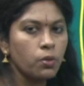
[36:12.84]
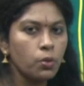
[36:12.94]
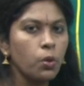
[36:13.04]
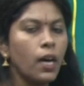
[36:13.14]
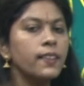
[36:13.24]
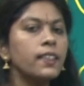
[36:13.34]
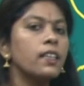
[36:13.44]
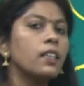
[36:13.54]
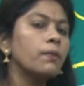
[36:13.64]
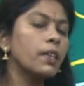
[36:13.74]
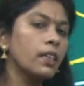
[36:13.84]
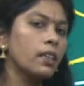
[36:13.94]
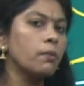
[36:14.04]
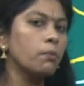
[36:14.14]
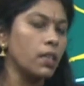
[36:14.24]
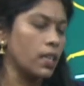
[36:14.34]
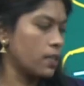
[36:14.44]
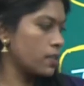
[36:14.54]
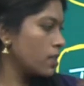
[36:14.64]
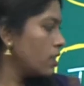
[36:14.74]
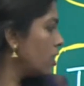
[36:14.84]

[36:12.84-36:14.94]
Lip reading: to other living beings.